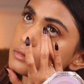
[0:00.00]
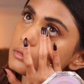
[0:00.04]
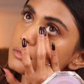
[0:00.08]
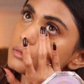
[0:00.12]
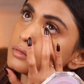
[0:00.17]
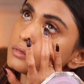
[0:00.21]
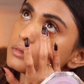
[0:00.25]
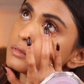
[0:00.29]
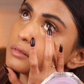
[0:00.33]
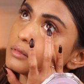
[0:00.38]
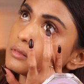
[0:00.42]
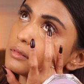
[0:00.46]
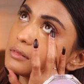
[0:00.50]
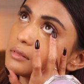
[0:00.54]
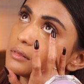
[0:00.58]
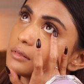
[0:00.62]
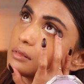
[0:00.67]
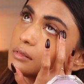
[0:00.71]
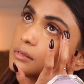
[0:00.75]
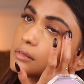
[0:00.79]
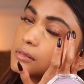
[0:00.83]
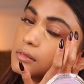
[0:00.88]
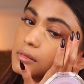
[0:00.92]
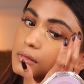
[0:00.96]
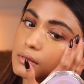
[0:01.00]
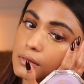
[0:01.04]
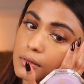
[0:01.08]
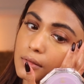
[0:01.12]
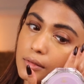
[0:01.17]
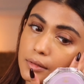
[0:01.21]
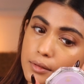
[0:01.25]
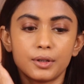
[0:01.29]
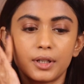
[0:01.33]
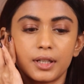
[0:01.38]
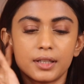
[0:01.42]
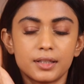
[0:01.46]
of this concealer.
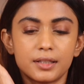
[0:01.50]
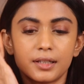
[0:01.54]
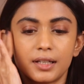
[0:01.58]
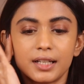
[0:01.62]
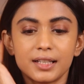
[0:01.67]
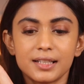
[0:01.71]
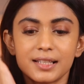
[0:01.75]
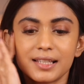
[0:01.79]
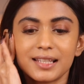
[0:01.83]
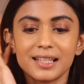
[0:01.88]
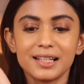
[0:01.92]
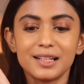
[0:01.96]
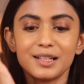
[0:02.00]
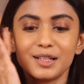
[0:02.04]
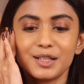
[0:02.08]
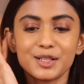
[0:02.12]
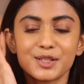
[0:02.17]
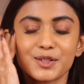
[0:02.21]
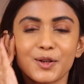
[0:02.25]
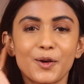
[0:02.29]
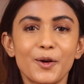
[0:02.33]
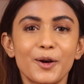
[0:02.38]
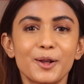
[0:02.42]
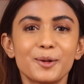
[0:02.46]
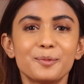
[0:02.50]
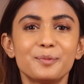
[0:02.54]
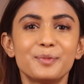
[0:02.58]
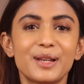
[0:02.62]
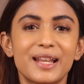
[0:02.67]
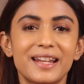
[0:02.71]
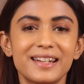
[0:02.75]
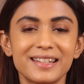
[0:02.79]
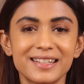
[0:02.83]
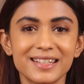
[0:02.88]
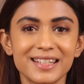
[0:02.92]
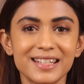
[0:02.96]
Okay, the concealer's all
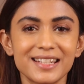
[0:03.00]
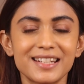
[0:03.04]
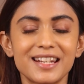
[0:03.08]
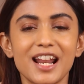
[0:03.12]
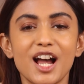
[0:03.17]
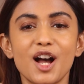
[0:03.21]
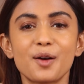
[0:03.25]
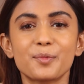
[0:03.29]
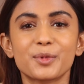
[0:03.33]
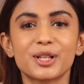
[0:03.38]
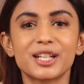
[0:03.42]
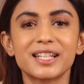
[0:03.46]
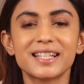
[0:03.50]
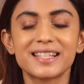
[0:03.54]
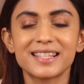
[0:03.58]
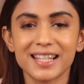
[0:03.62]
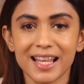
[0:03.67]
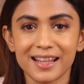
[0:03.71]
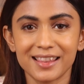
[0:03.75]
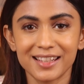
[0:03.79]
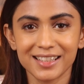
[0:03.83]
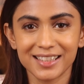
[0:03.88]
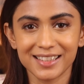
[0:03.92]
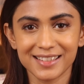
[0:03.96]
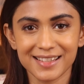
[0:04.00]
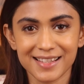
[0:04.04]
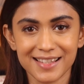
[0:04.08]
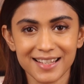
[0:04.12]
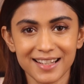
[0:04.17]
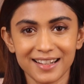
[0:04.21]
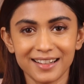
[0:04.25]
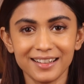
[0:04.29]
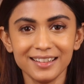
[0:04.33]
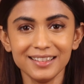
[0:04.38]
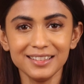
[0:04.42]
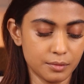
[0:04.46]
blended. Now I'm going to set the
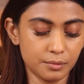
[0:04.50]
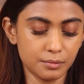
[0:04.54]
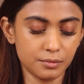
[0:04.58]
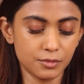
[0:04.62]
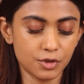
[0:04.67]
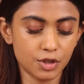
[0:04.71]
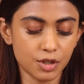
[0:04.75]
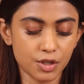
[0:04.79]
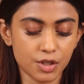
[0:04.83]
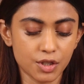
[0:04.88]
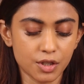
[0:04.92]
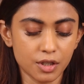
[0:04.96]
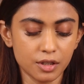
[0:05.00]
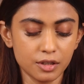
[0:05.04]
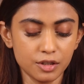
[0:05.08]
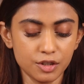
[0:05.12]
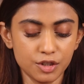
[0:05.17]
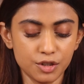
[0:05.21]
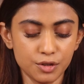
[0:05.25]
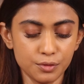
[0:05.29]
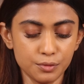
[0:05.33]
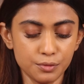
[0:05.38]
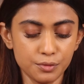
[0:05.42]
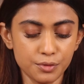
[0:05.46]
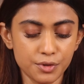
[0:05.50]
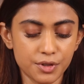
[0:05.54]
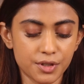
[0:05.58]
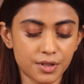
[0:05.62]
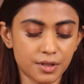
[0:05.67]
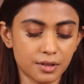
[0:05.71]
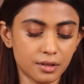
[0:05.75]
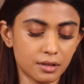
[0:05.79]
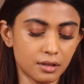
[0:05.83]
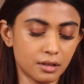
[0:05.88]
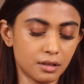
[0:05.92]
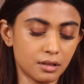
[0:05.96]
concealer. I'm just going to
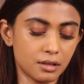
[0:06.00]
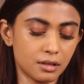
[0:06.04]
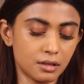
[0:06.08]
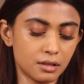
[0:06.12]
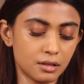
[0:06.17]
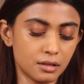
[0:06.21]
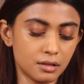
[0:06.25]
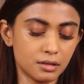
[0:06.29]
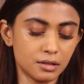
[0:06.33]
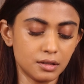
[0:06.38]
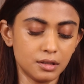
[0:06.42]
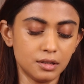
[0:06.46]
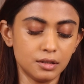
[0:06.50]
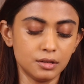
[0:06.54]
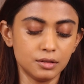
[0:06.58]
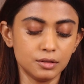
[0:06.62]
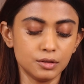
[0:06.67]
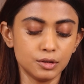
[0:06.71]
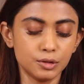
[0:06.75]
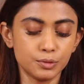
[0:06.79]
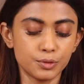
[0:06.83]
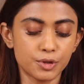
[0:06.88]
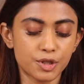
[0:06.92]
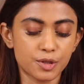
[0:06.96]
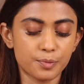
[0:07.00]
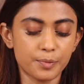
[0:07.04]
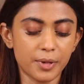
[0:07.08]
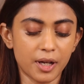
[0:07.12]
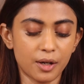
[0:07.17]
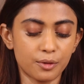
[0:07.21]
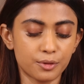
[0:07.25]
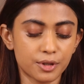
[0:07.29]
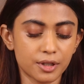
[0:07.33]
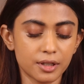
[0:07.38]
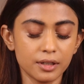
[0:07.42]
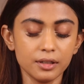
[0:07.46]
use a loose
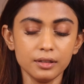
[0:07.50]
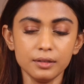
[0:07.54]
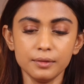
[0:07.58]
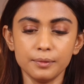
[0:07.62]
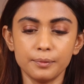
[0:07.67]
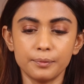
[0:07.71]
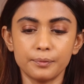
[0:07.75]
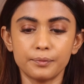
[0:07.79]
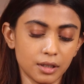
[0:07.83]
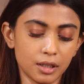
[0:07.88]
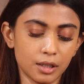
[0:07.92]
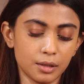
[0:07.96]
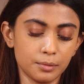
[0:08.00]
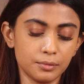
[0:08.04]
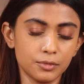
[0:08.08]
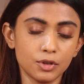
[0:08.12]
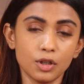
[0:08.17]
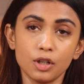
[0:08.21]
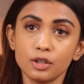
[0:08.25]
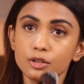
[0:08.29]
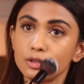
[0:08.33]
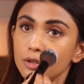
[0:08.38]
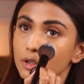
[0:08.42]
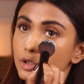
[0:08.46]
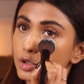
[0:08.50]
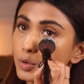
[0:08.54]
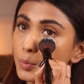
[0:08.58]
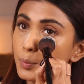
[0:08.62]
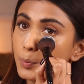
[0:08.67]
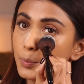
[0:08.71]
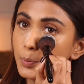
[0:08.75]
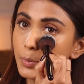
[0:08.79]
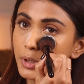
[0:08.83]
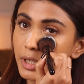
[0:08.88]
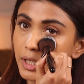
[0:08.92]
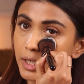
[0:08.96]
powder. I'm not going to
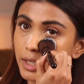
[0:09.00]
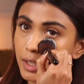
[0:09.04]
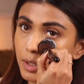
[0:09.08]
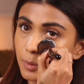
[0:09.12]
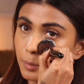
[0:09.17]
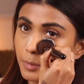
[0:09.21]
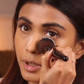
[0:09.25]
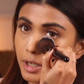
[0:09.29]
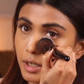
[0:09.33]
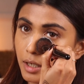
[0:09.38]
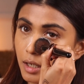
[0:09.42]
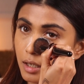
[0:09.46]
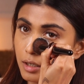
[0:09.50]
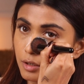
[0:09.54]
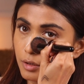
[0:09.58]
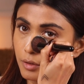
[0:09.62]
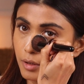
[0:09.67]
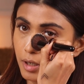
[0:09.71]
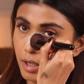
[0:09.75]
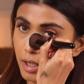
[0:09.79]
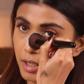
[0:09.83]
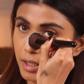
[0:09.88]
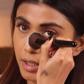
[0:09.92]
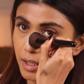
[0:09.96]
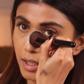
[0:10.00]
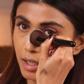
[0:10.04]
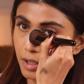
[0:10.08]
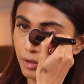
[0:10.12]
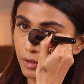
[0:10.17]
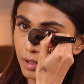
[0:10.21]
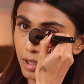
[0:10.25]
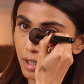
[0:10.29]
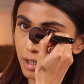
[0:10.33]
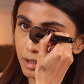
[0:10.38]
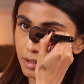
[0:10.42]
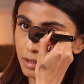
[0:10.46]
bake my under eye
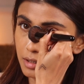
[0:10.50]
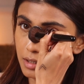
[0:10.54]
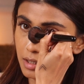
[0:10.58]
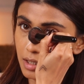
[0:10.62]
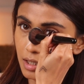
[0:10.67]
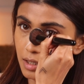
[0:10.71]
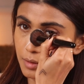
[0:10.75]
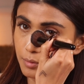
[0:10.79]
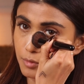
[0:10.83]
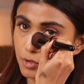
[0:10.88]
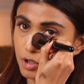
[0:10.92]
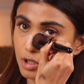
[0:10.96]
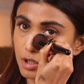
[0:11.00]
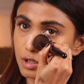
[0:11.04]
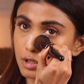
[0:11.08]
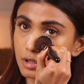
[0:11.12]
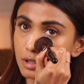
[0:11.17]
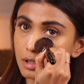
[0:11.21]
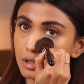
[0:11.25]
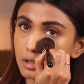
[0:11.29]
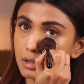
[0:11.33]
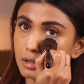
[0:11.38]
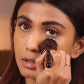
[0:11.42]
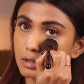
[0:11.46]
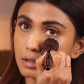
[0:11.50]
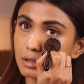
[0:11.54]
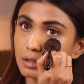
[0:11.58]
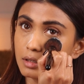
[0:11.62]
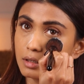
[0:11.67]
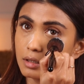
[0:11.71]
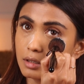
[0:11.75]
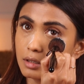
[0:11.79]
area today. I'm just going to